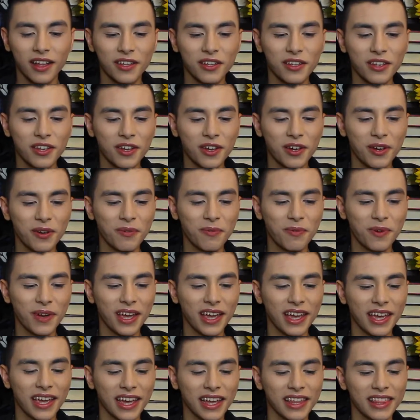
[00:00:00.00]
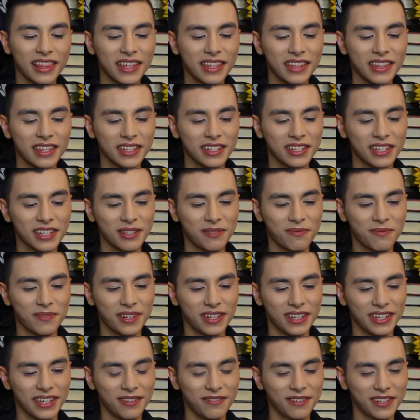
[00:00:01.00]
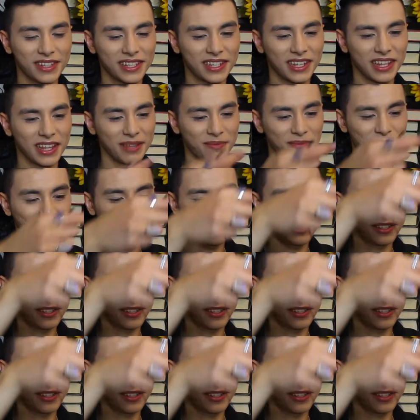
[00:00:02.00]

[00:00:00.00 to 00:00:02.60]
No way. I think this is what he was telling me.